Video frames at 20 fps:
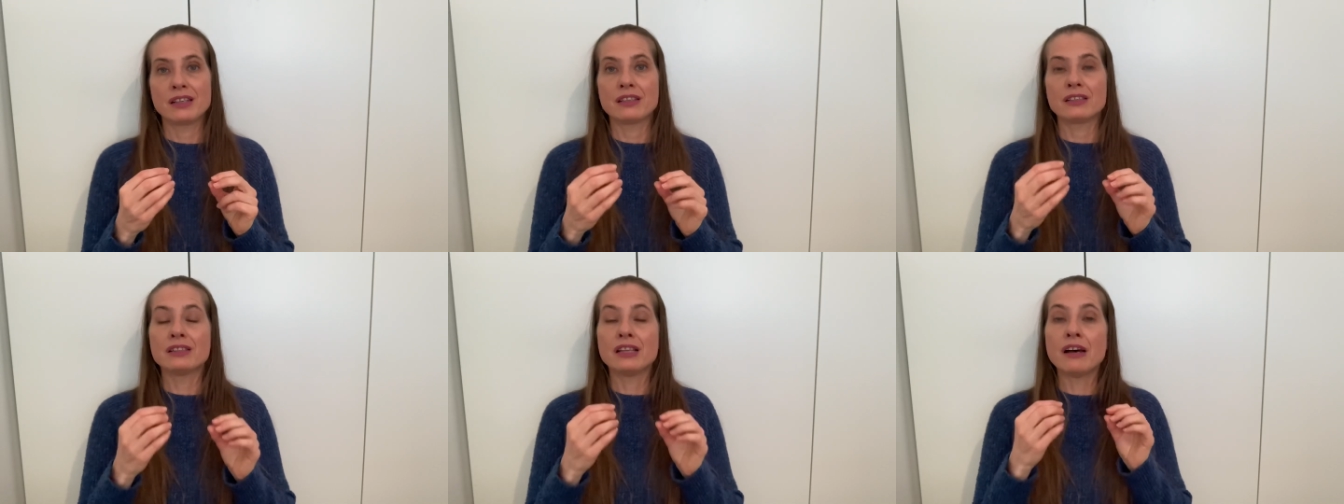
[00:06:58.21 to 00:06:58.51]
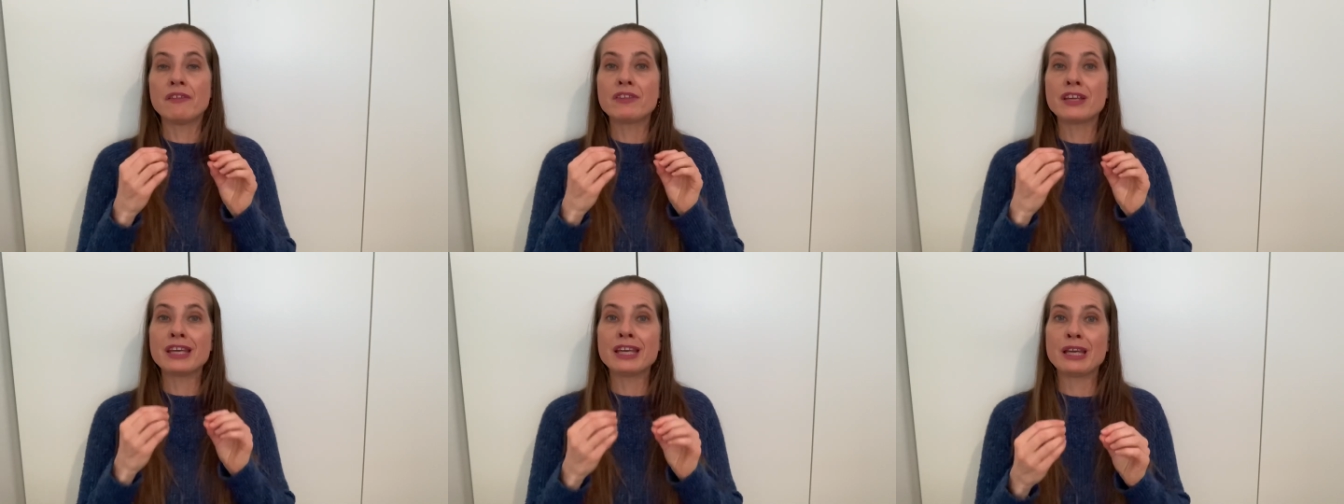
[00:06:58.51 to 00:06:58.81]

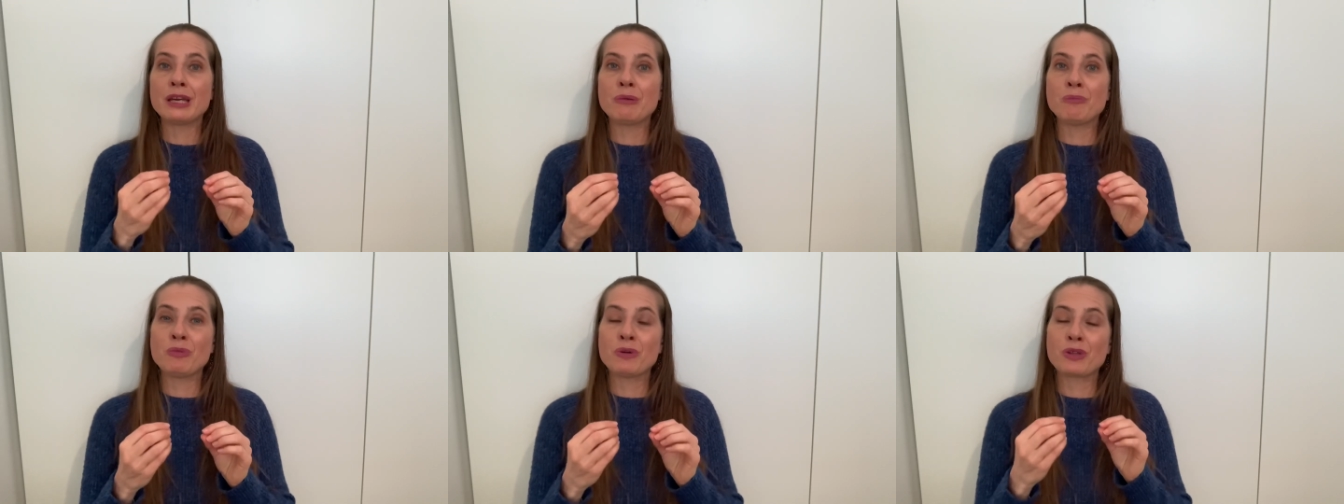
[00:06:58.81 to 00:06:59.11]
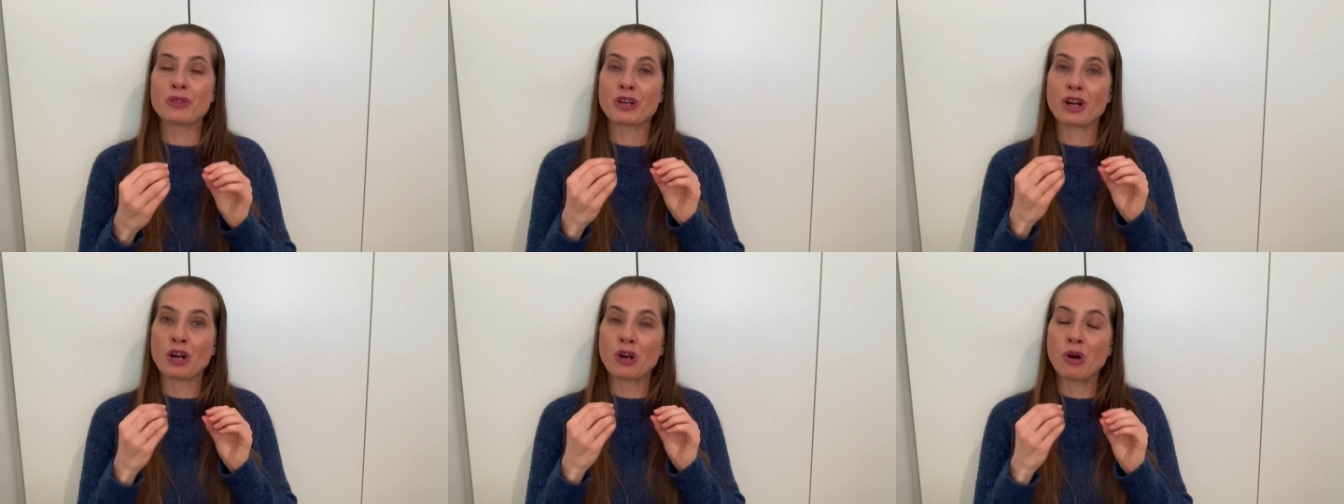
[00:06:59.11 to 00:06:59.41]
Loving Him
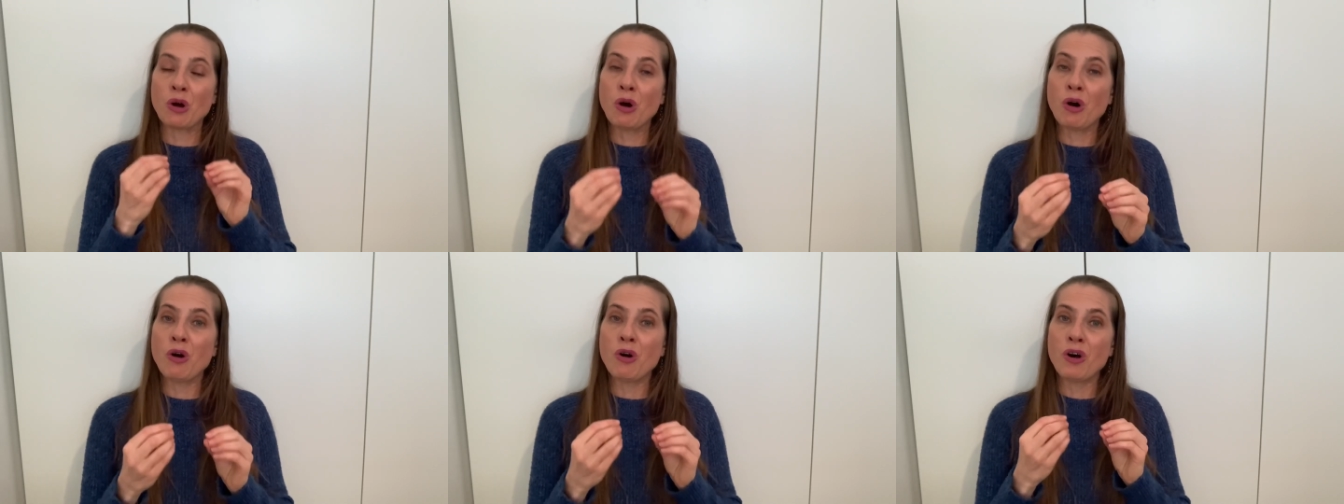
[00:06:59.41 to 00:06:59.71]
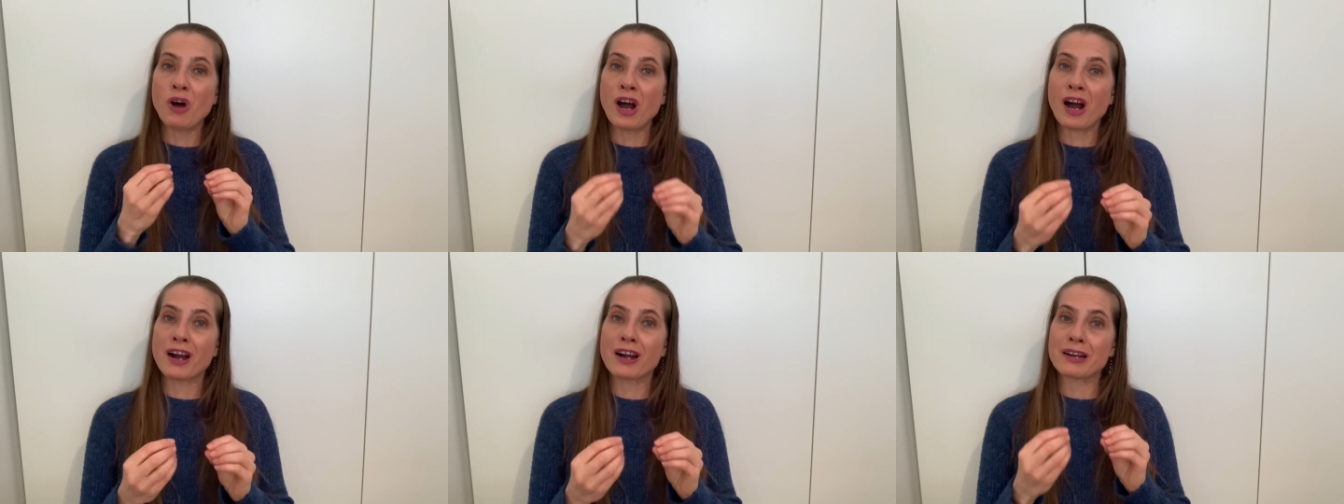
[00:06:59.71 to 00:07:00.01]
with our whole
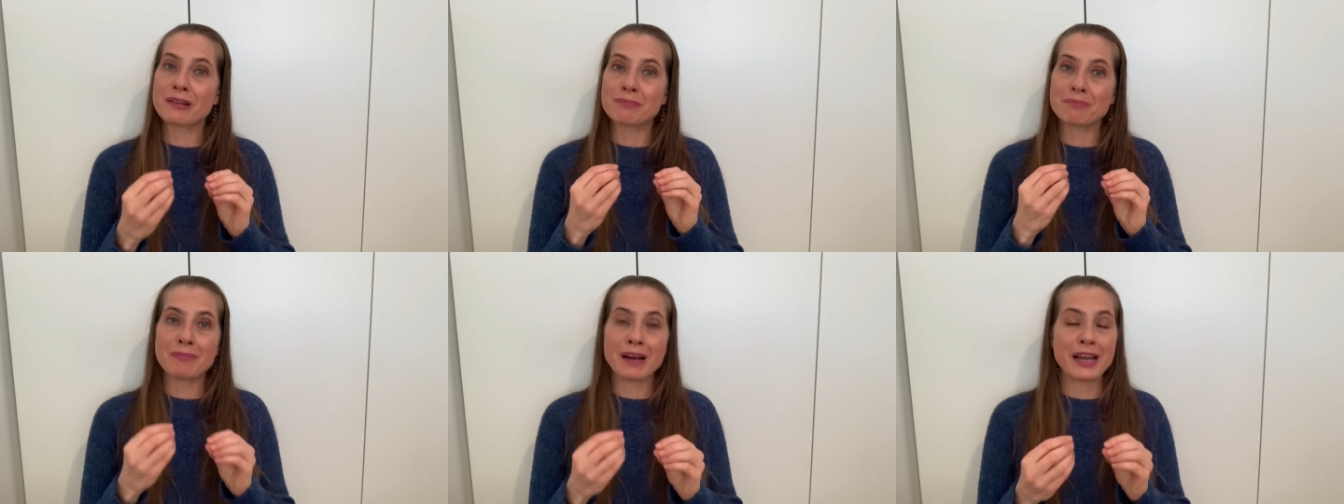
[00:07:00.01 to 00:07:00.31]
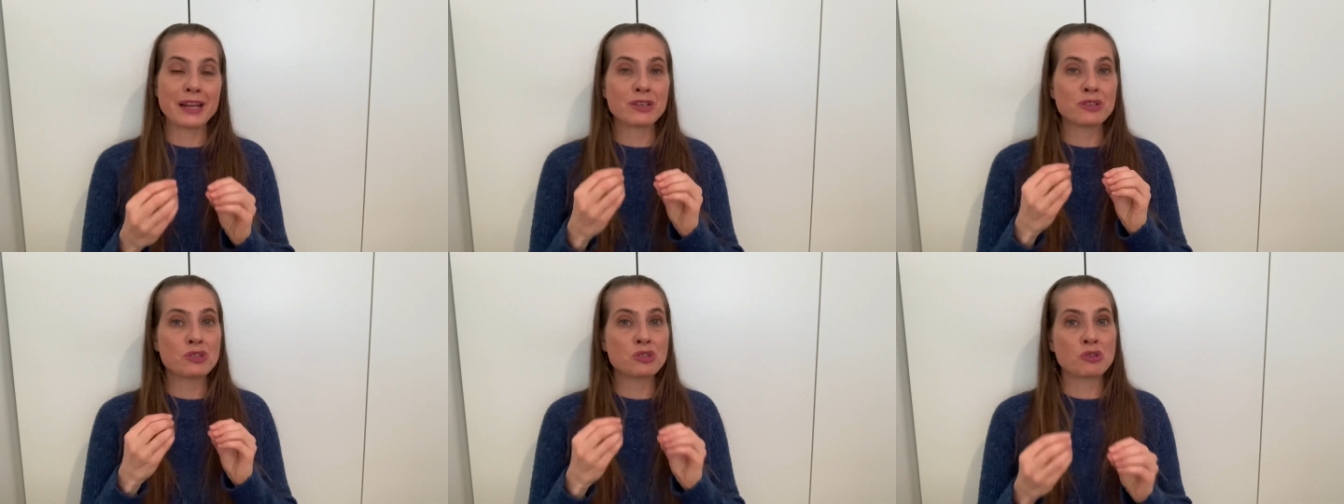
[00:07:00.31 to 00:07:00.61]
heart,
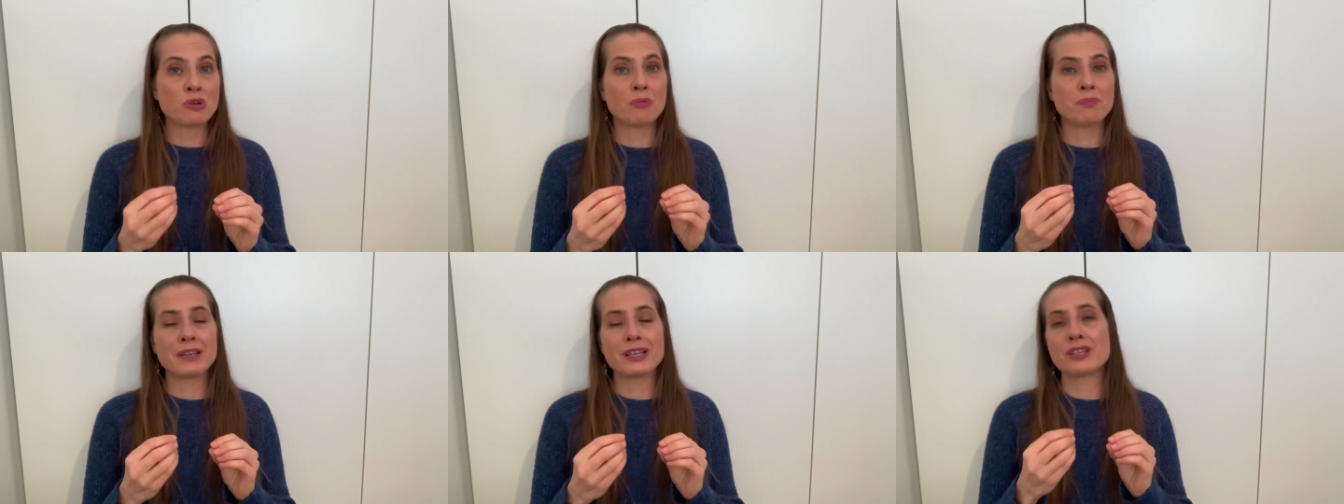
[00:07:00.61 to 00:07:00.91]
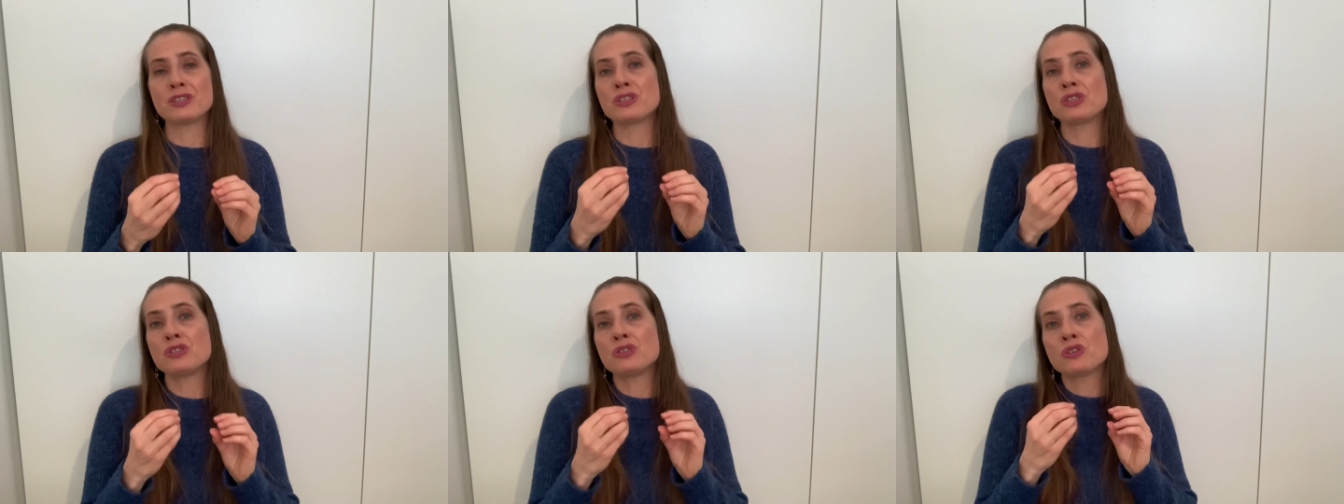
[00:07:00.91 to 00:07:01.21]
might, and soul,
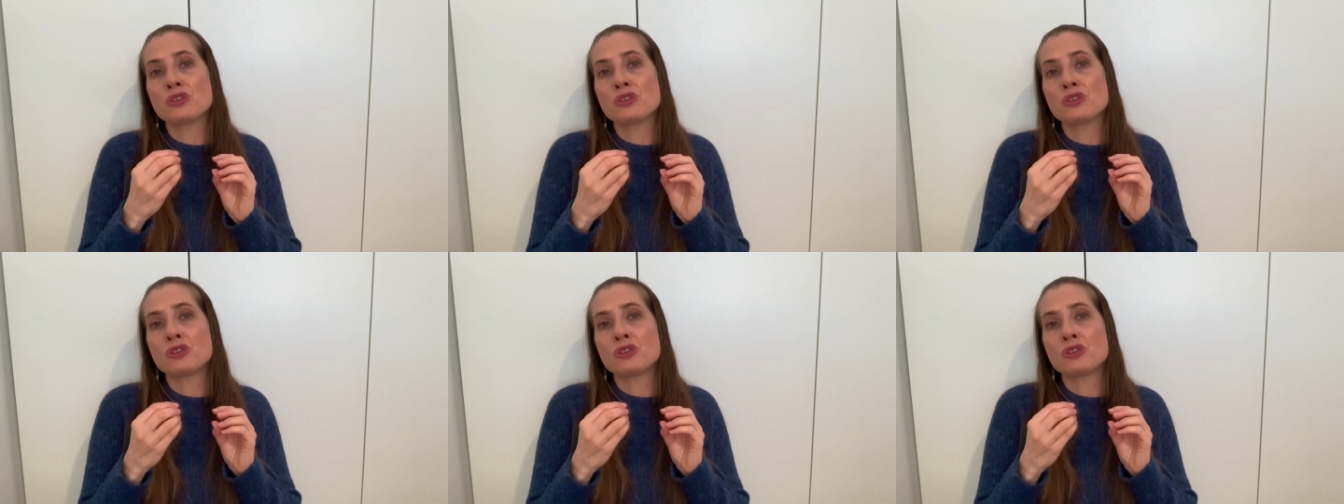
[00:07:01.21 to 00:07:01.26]
because He's a